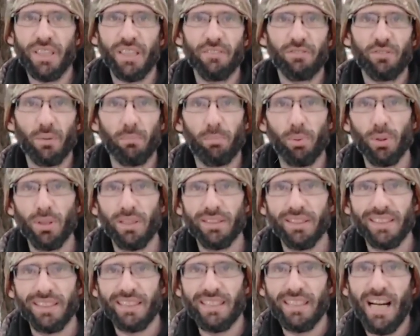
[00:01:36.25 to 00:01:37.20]
If the bullet
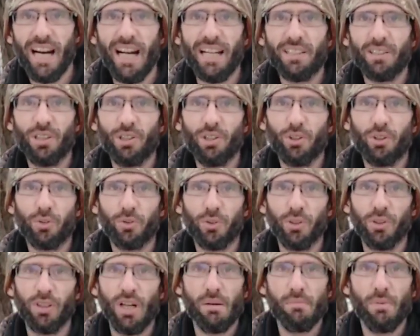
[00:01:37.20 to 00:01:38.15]
does not go
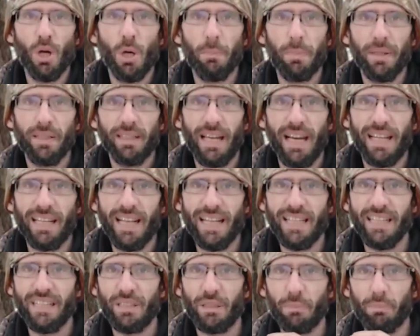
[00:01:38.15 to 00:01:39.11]
through, I'm hoping that
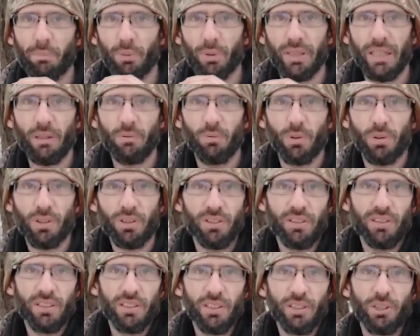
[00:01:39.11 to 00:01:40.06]
any debris will
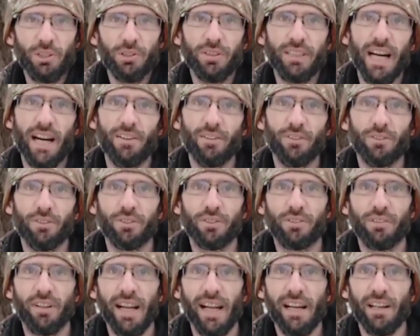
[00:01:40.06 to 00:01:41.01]
shoot down into the
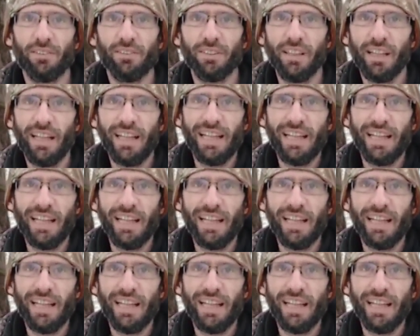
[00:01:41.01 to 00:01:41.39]
ground